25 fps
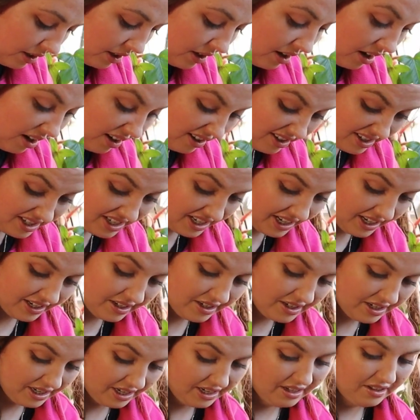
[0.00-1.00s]
the
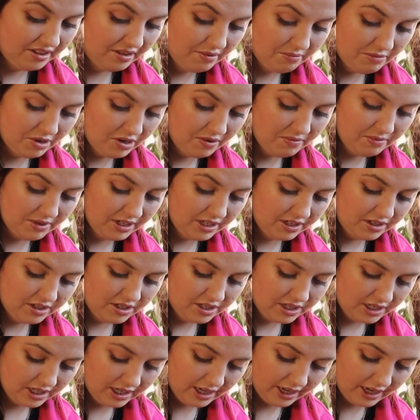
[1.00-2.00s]
content at the moment?